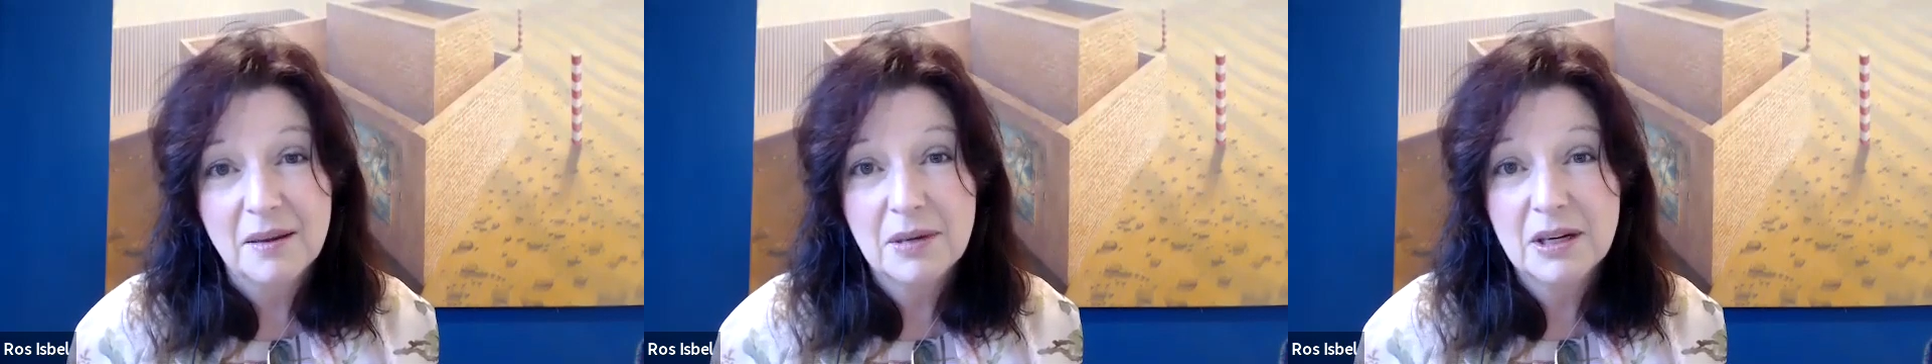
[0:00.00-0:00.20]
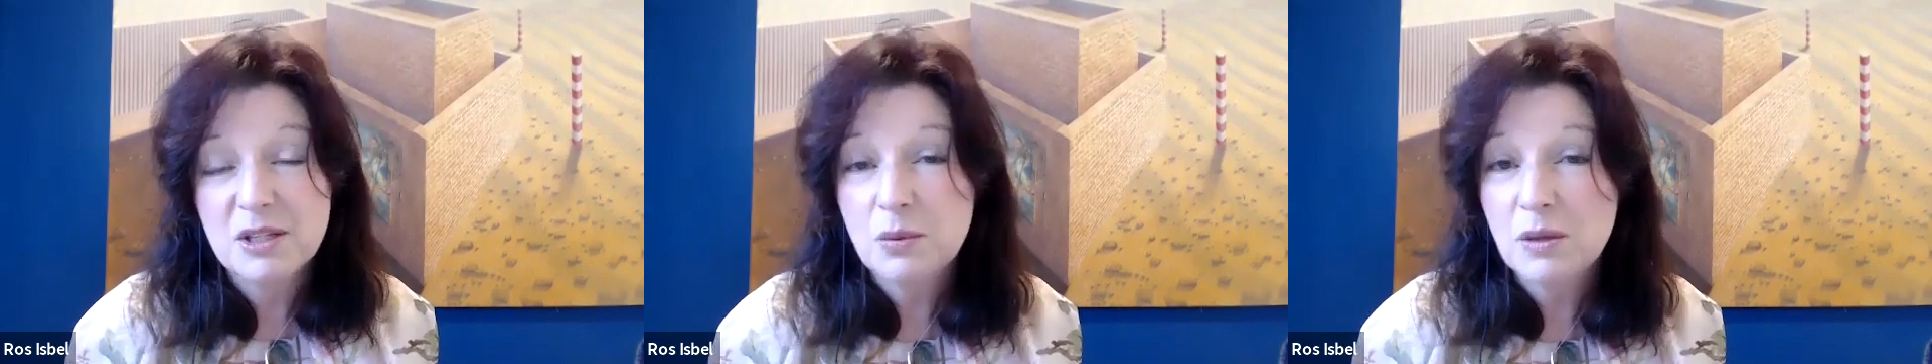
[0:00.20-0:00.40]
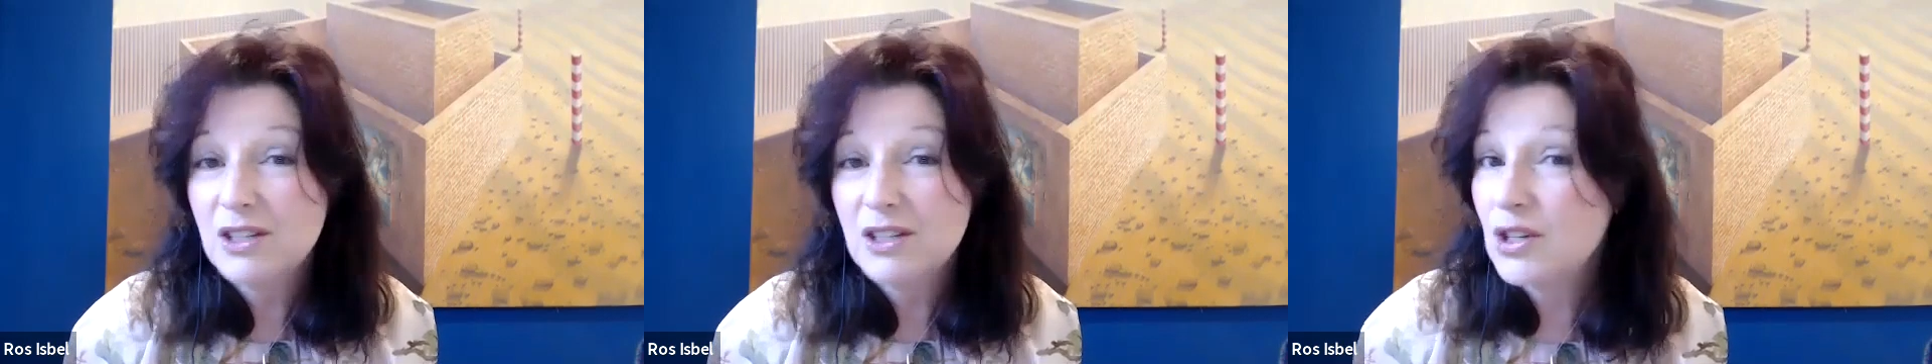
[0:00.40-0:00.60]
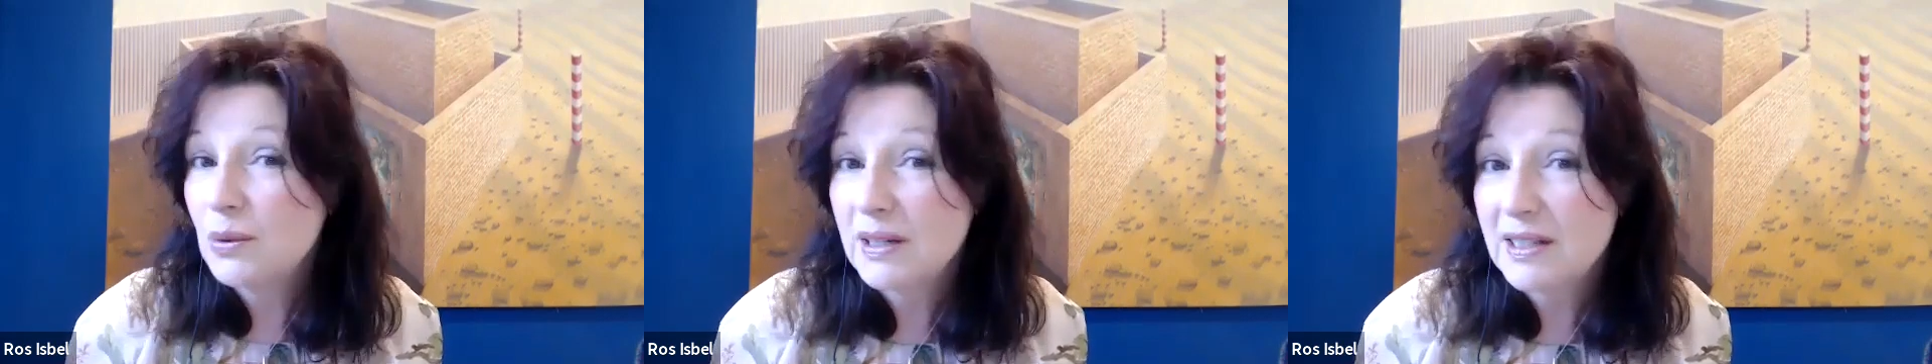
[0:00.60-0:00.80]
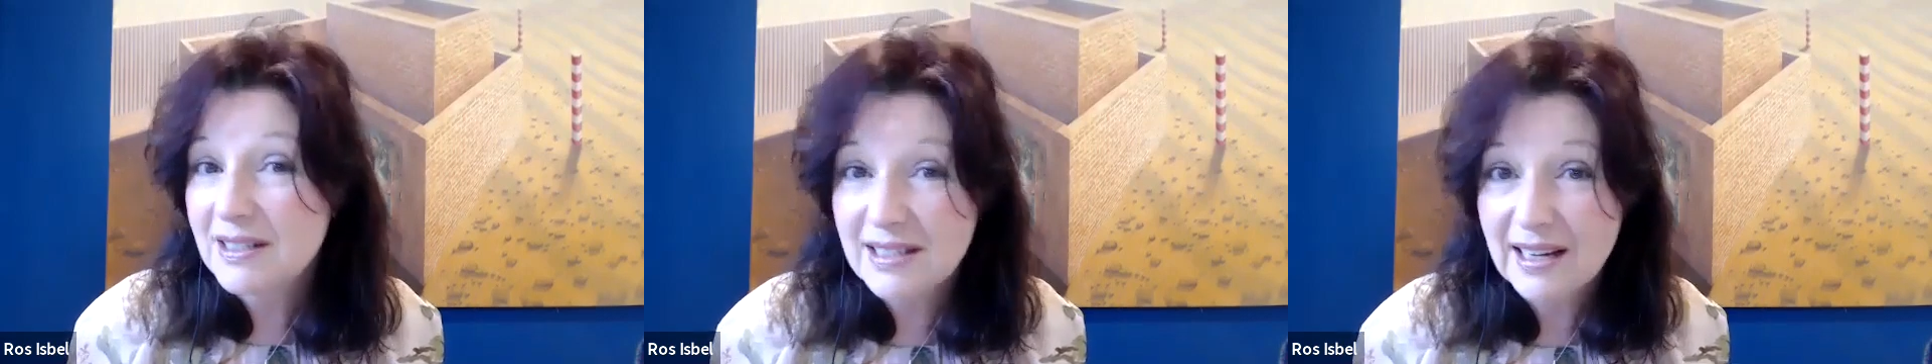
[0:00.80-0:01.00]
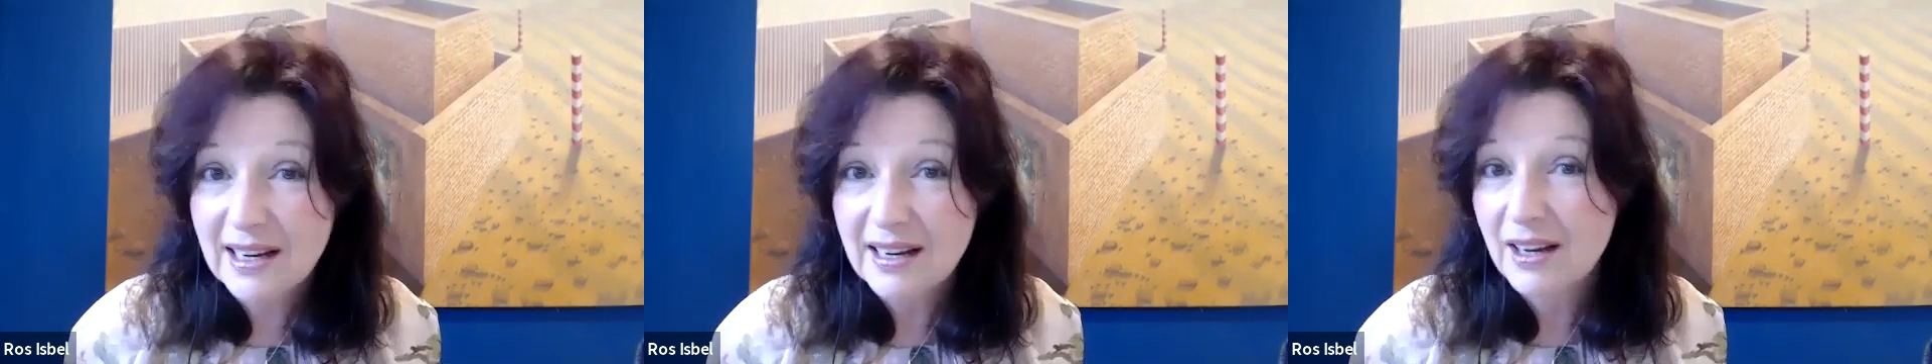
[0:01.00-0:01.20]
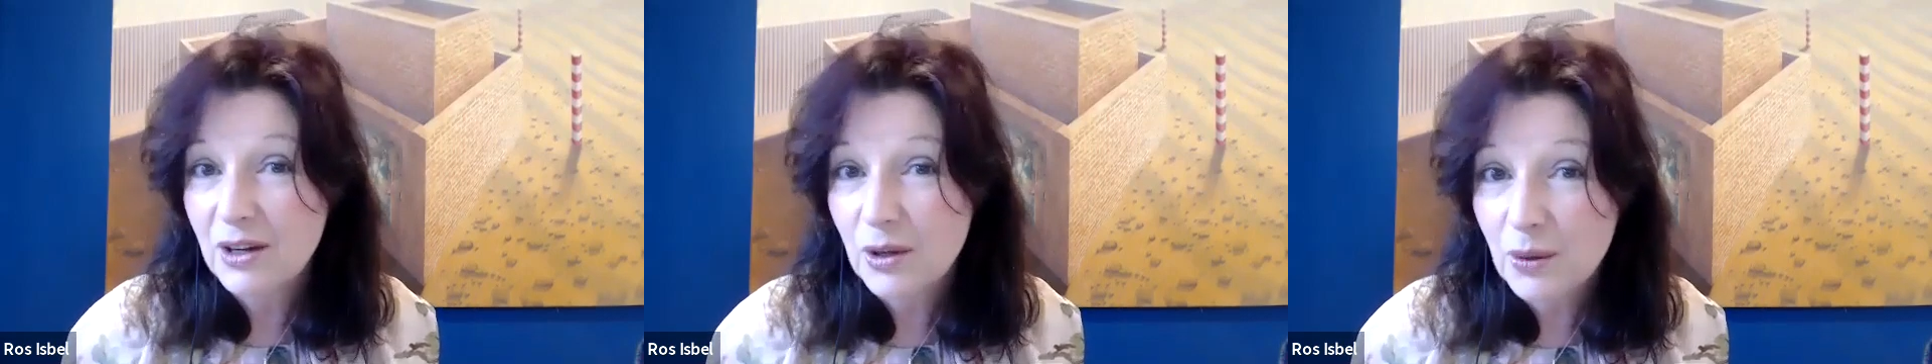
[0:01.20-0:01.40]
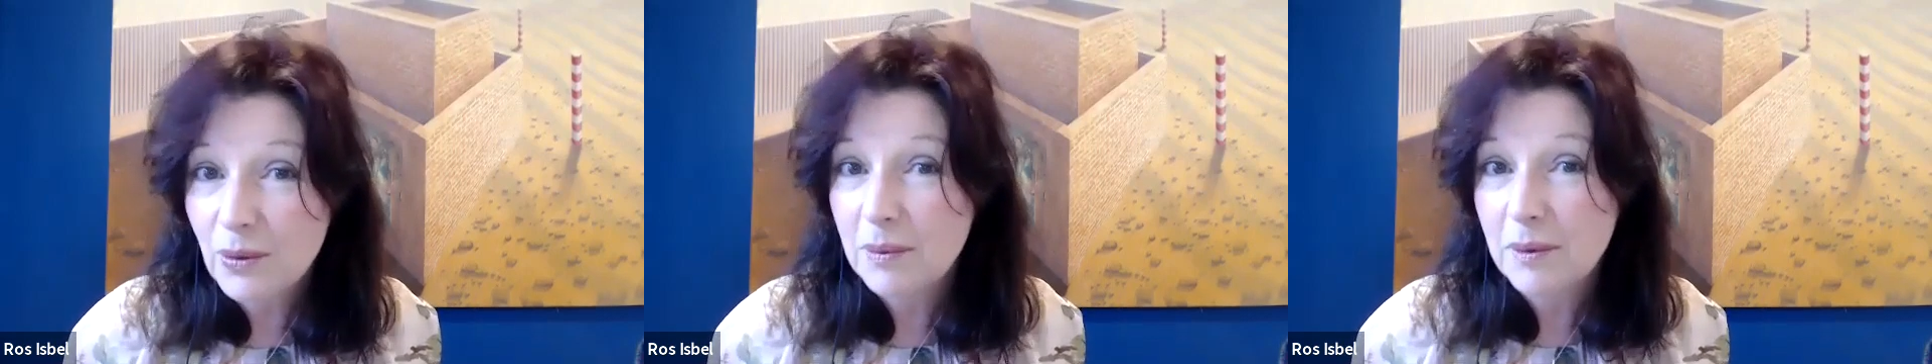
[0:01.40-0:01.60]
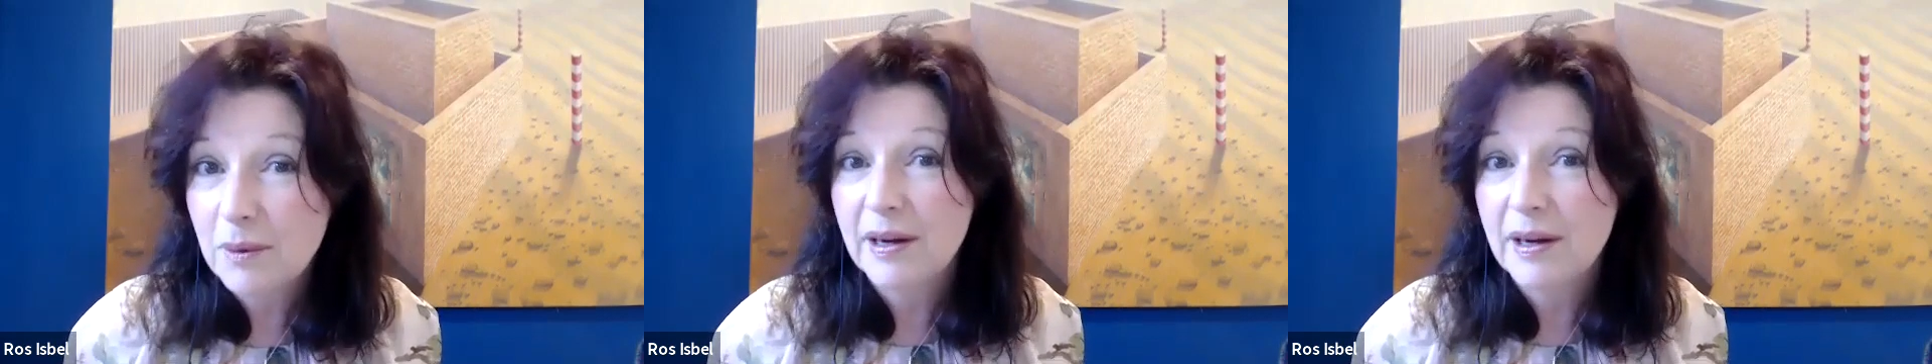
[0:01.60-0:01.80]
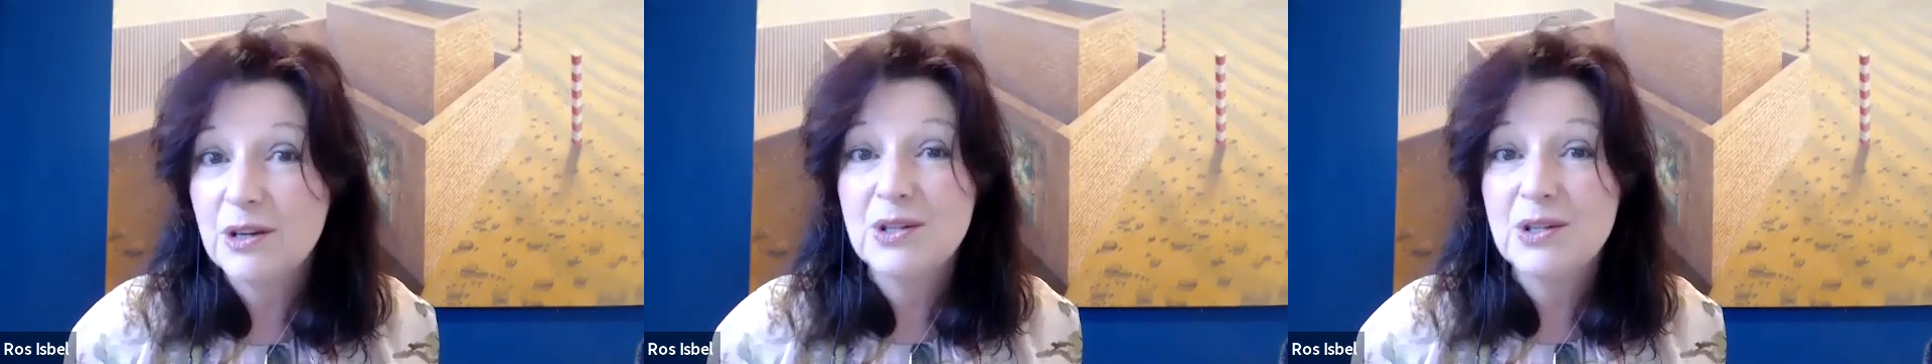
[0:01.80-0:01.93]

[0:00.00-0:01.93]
Because once you understand how you operate,